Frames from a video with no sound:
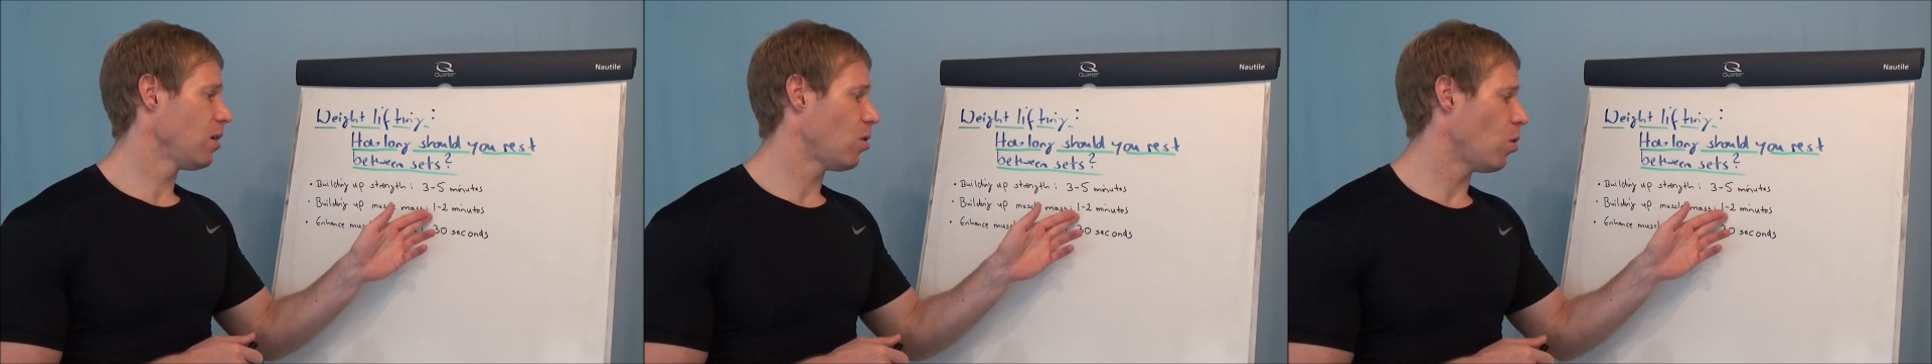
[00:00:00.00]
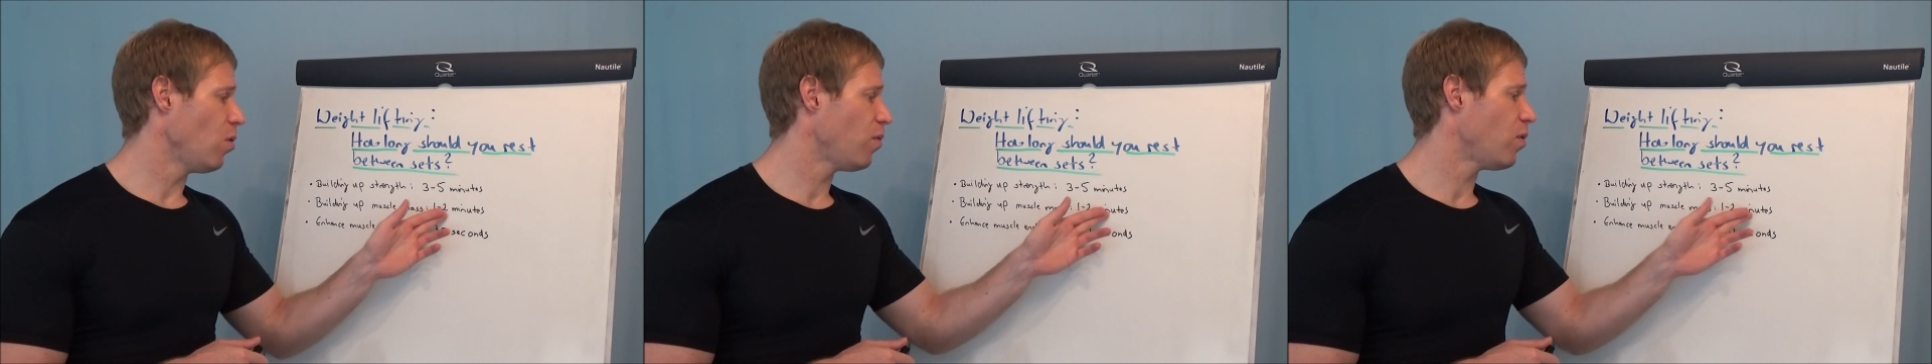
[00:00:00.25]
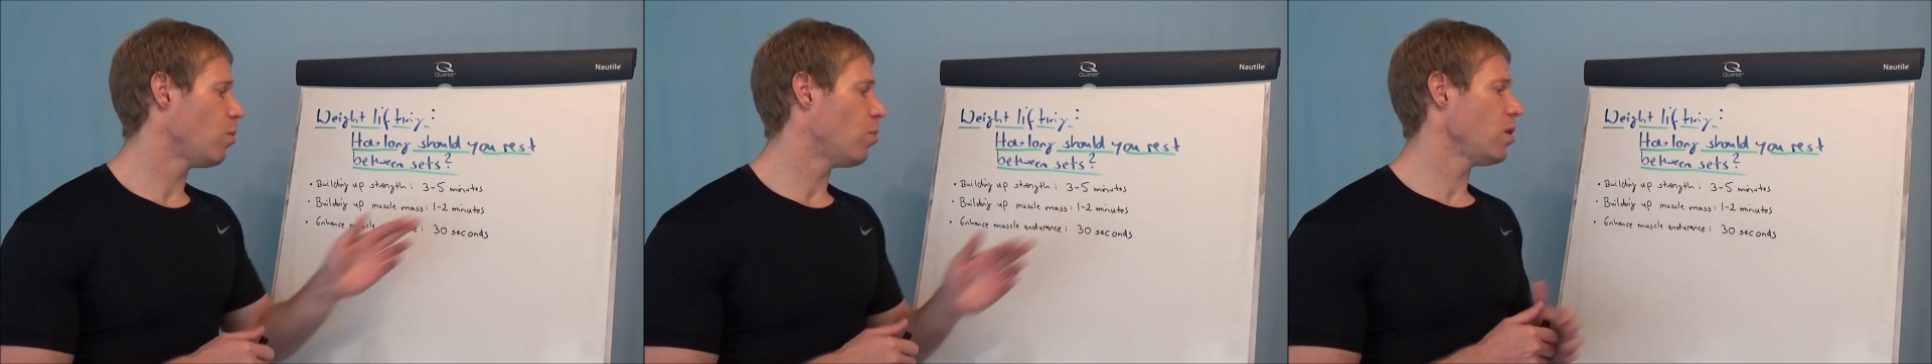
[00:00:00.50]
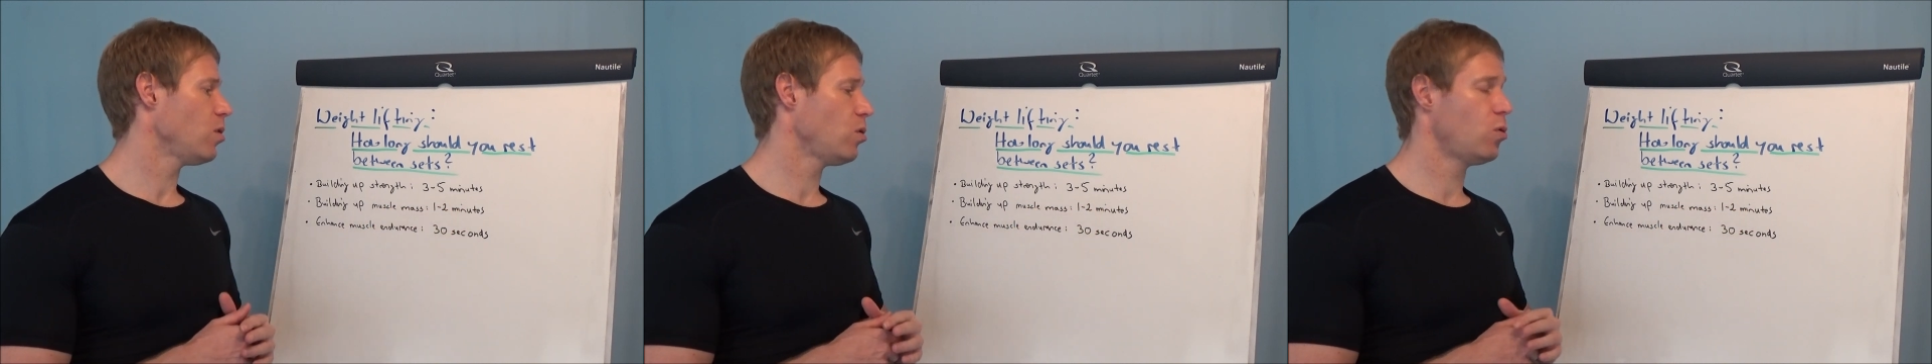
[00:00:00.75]
go for
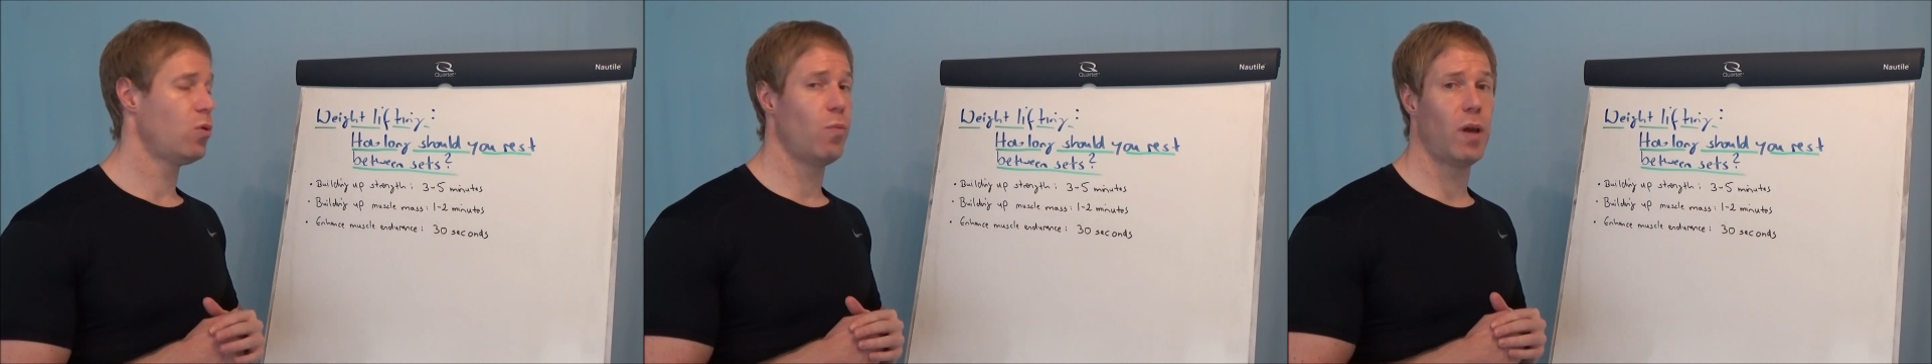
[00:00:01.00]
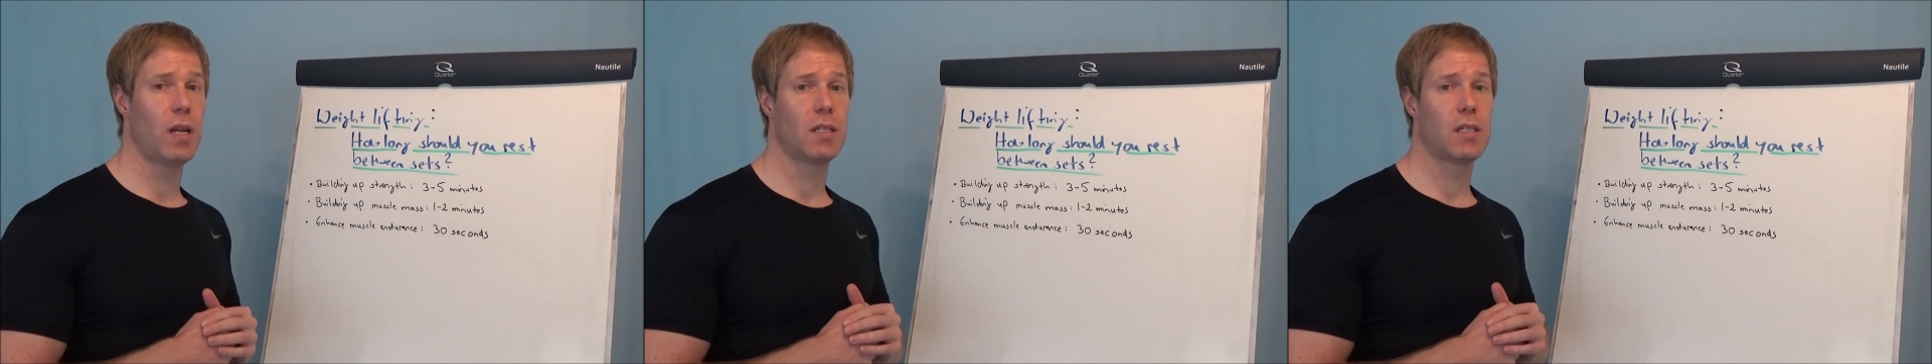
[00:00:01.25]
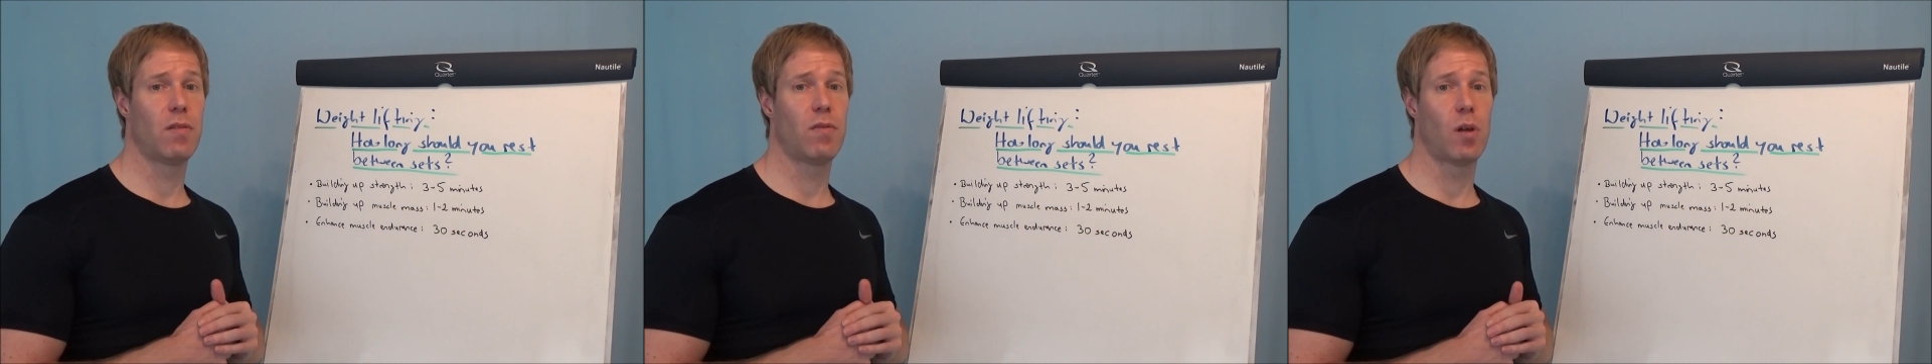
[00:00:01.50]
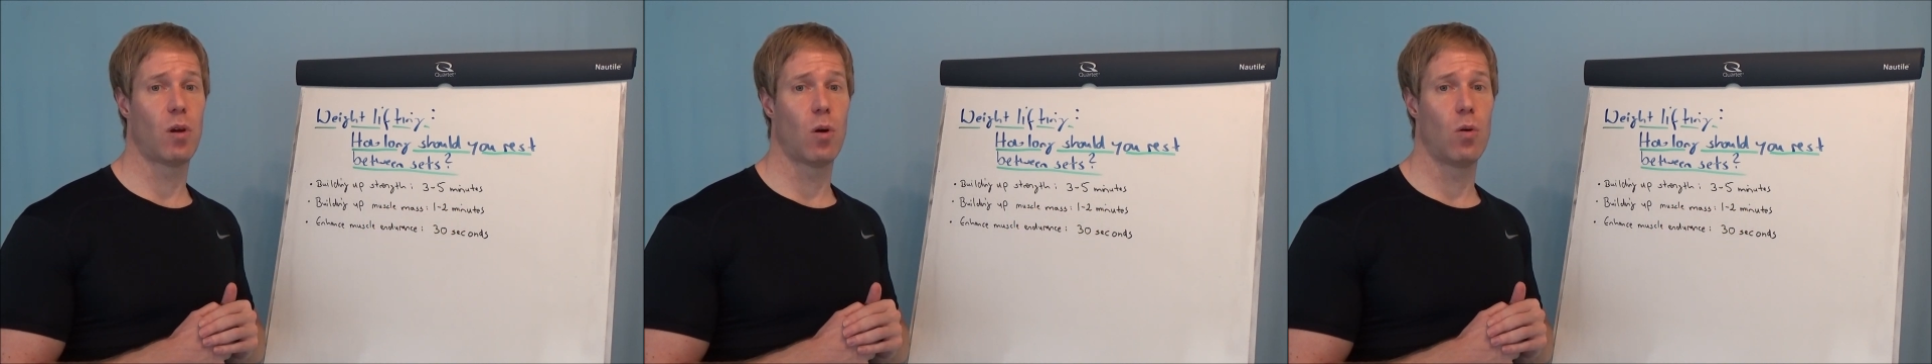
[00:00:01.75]
one to two minutes if
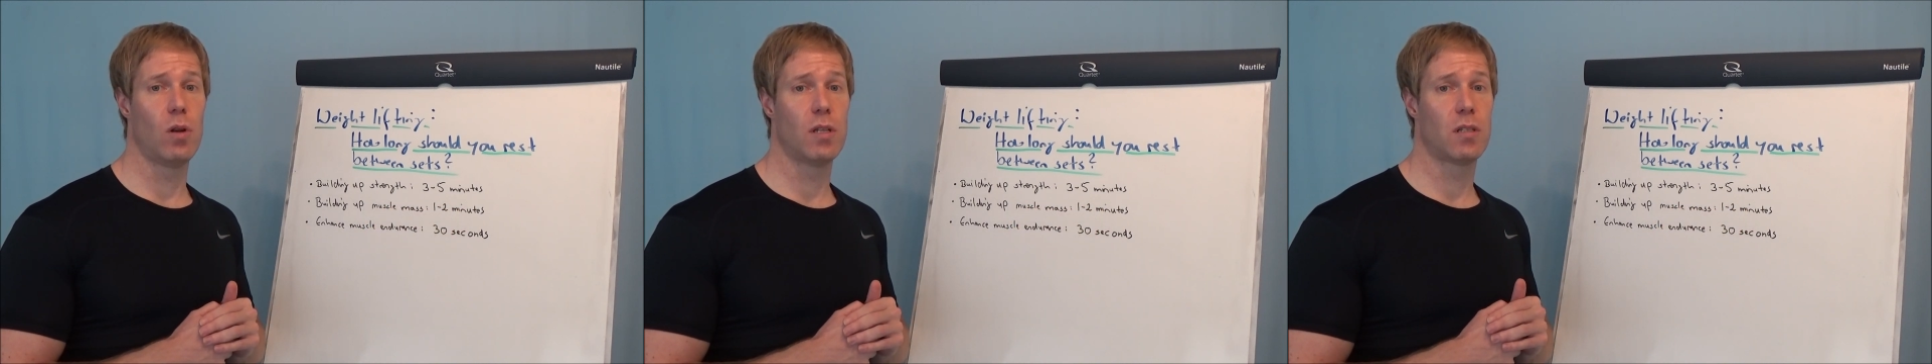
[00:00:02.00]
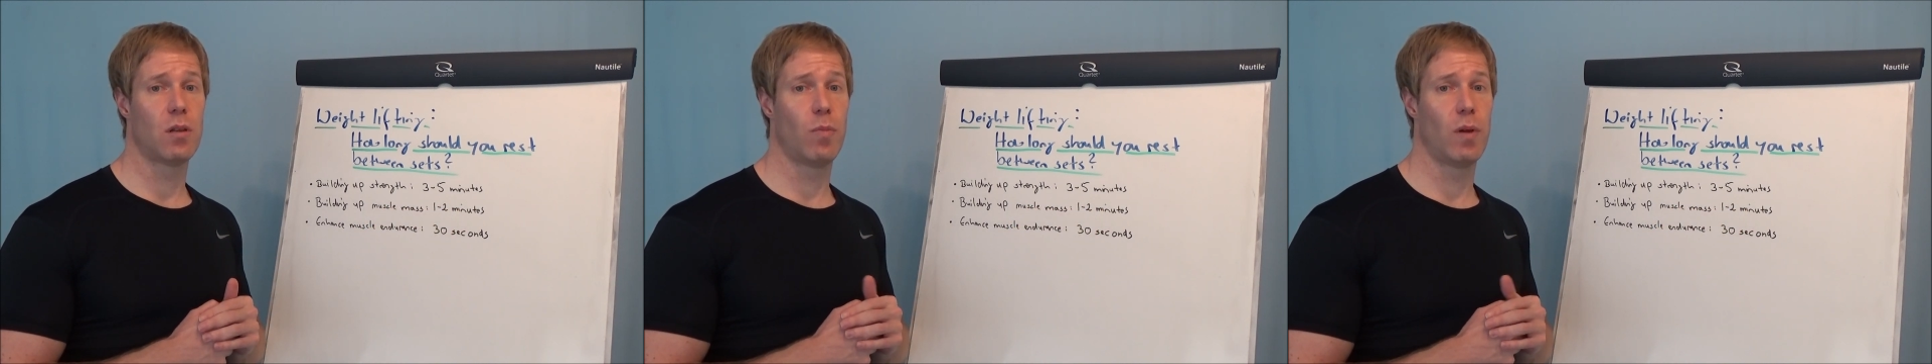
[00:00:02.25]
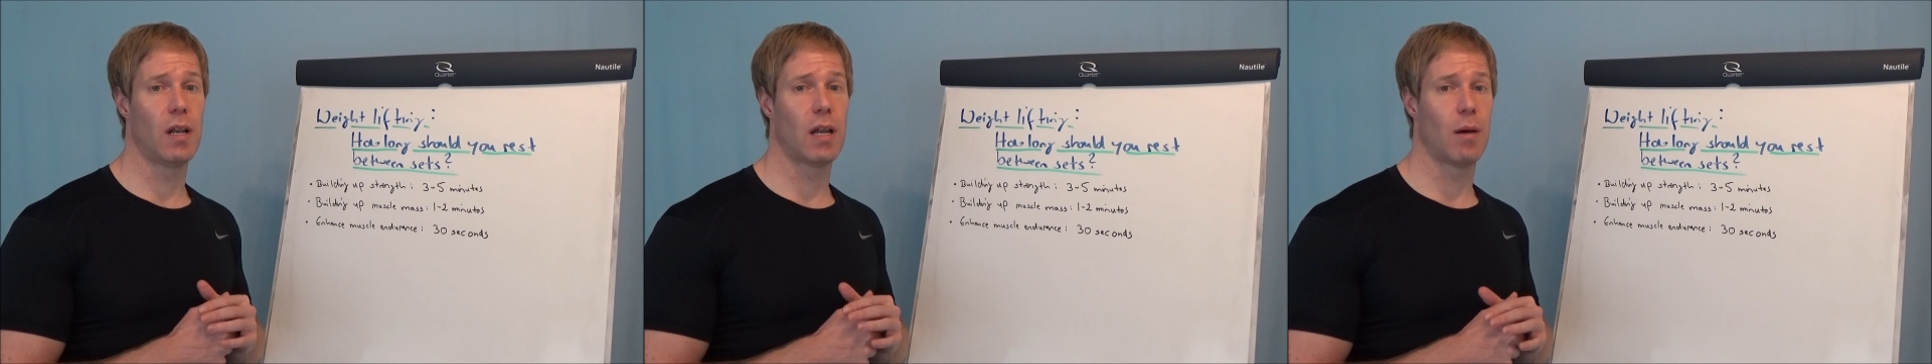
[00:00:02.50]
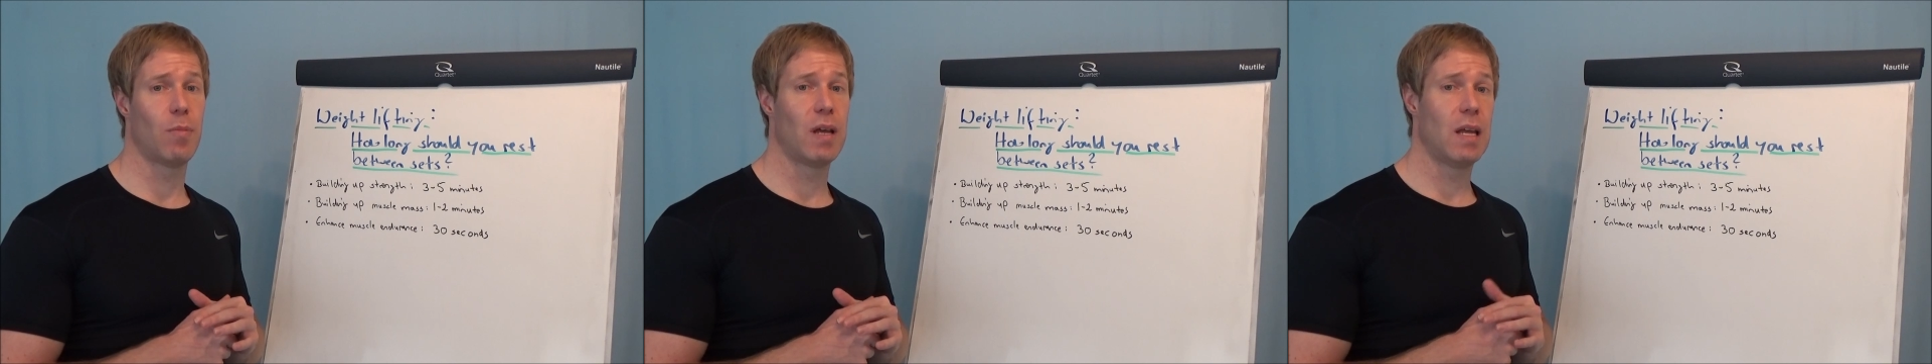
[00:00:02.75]
the goal is to build
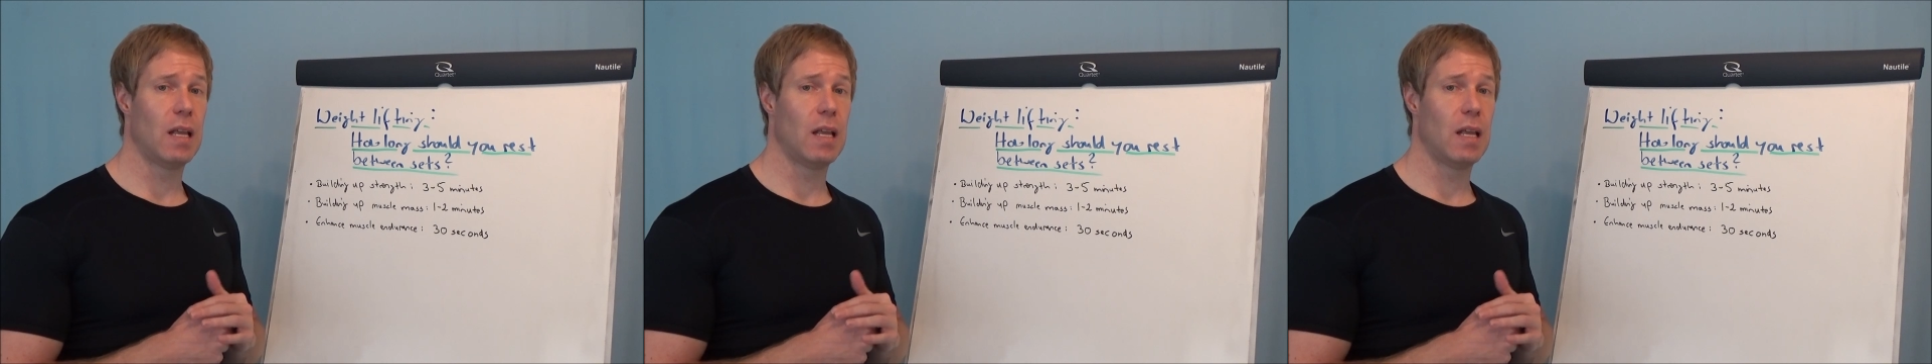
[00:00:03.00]
up